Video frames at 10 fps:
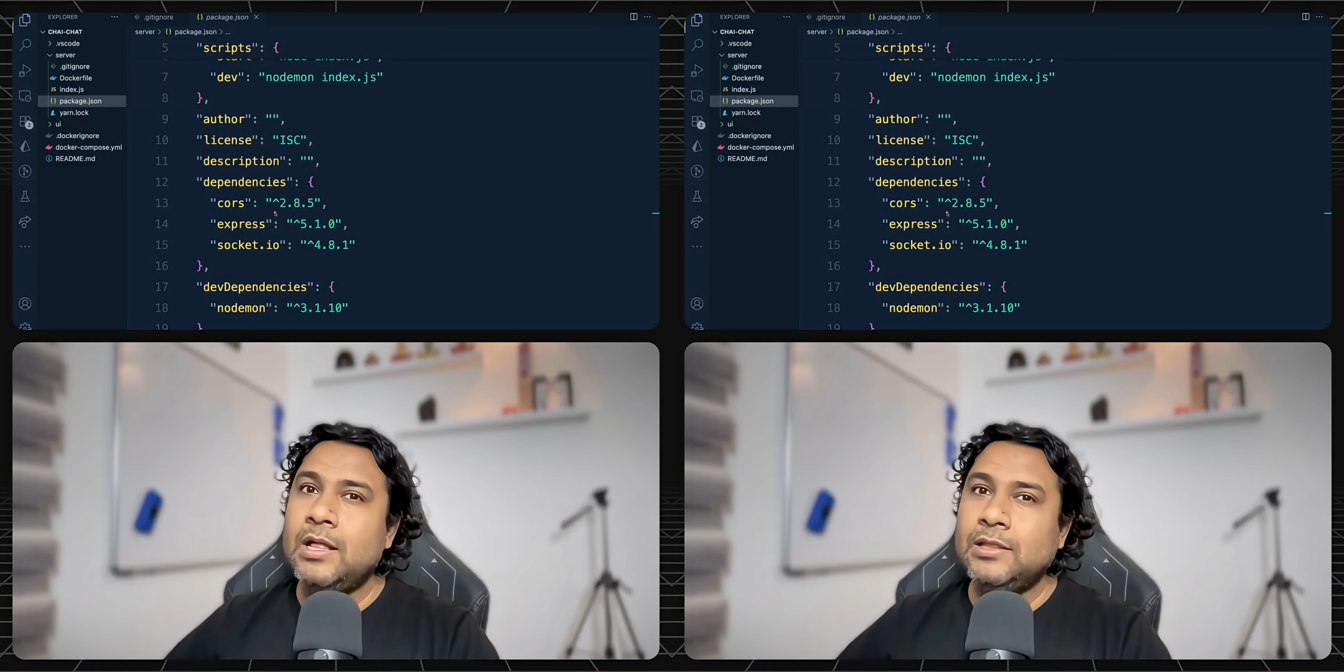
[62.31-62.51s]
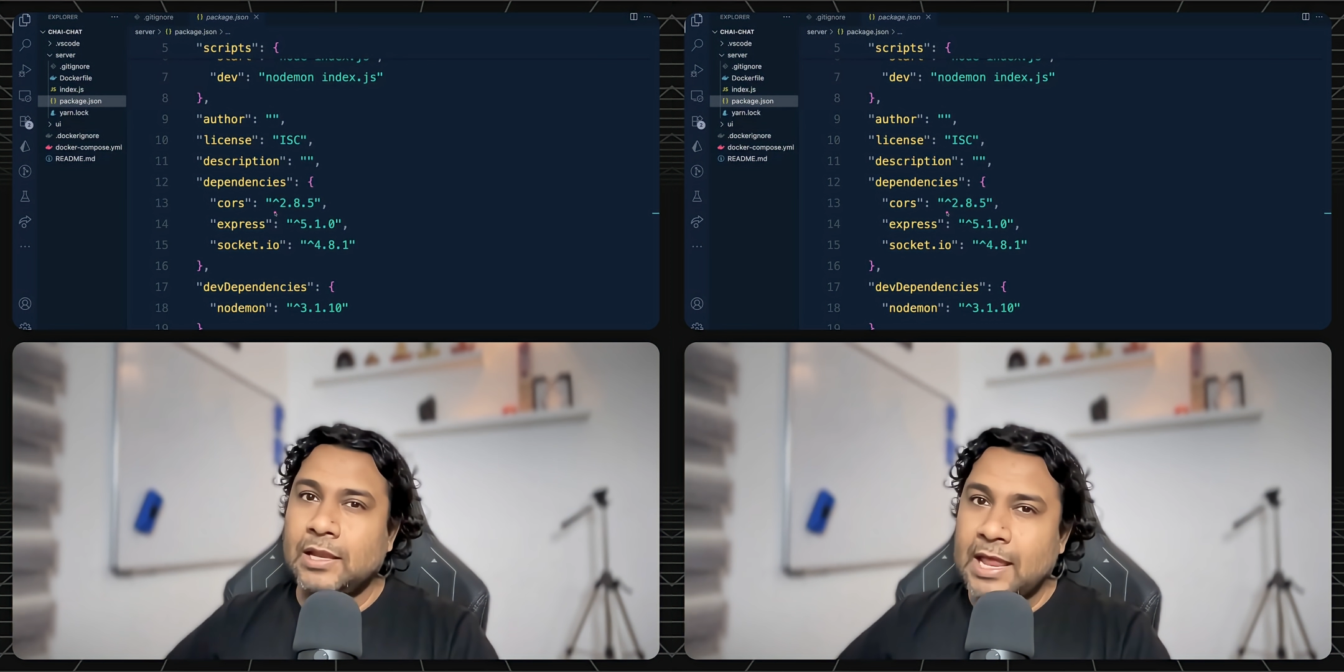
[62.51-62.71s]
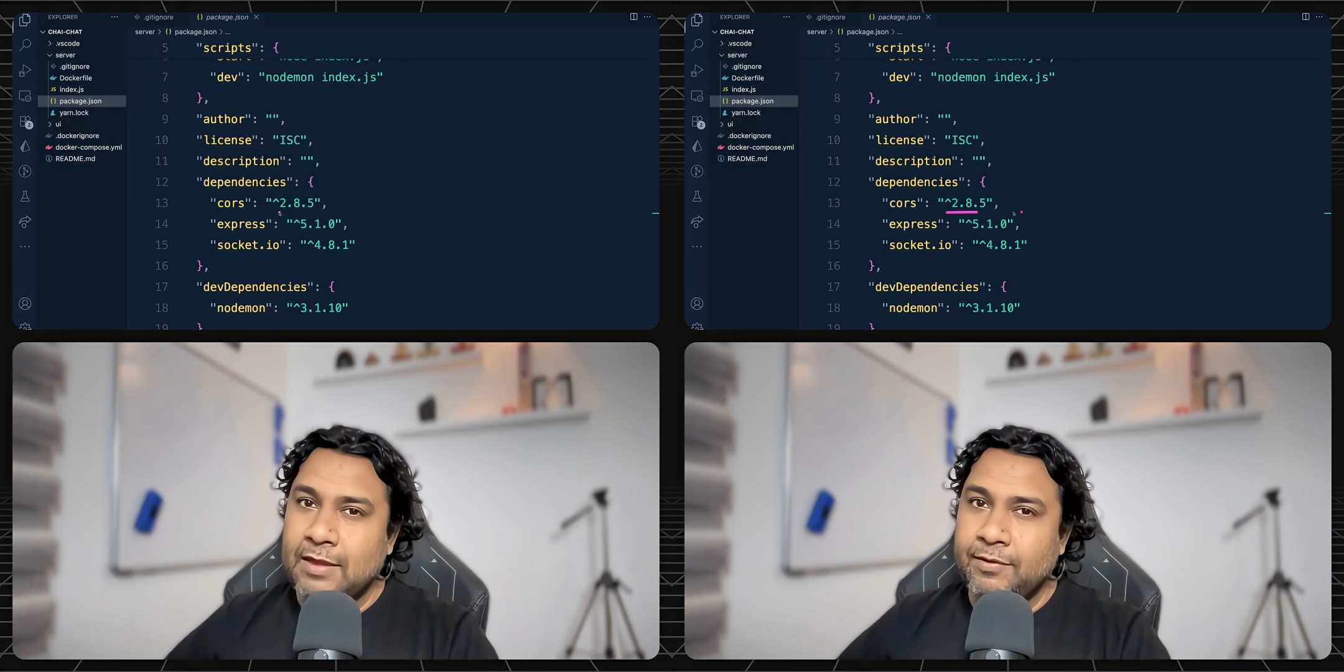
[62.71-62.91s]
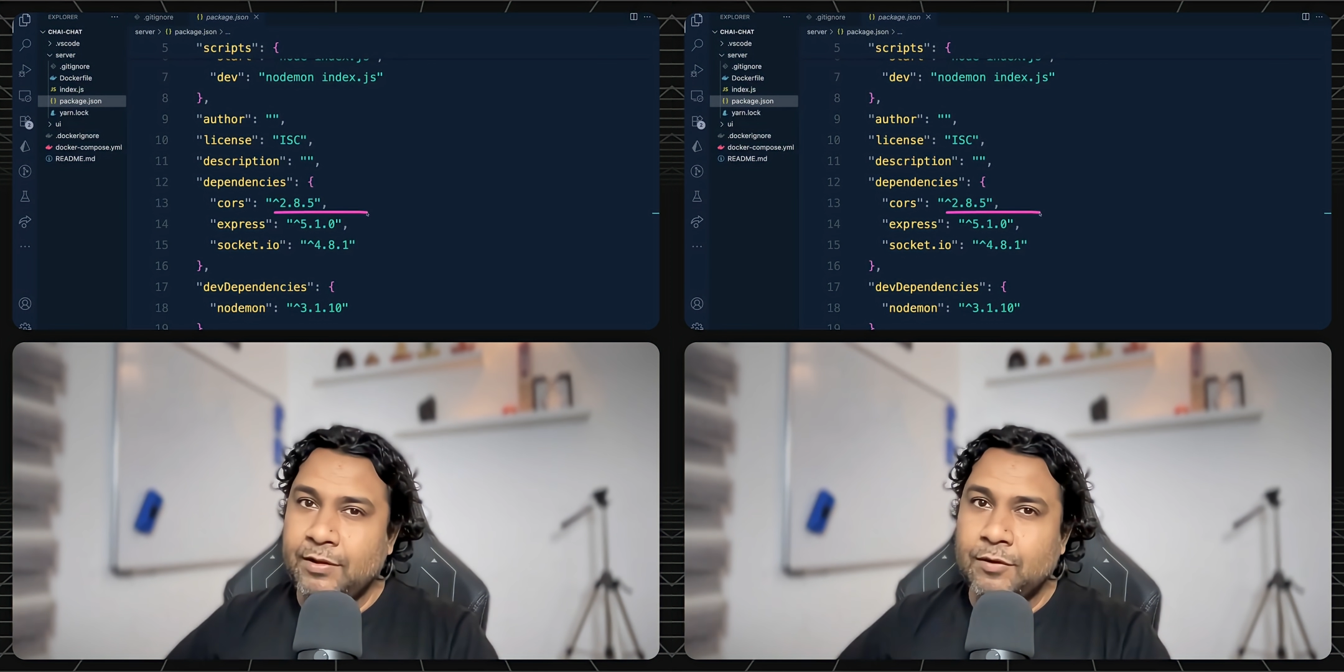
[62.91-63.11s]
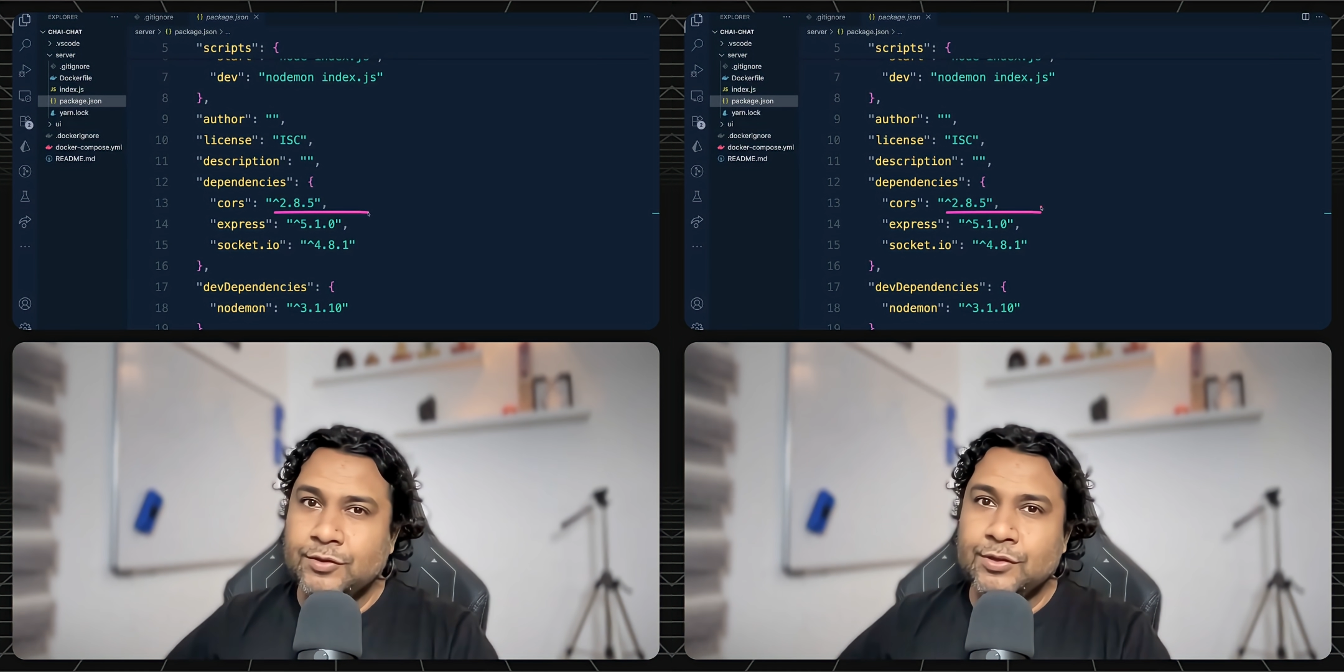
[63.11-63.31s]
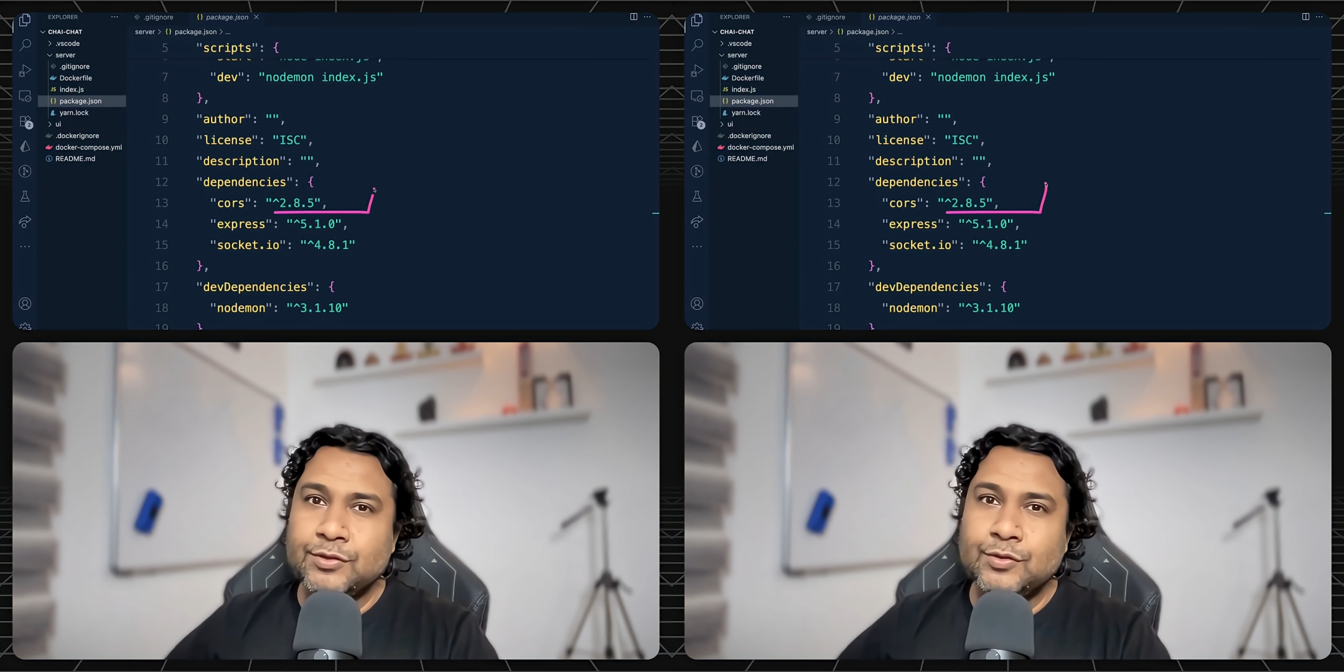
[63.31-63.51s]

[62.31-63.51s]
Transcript: the library versions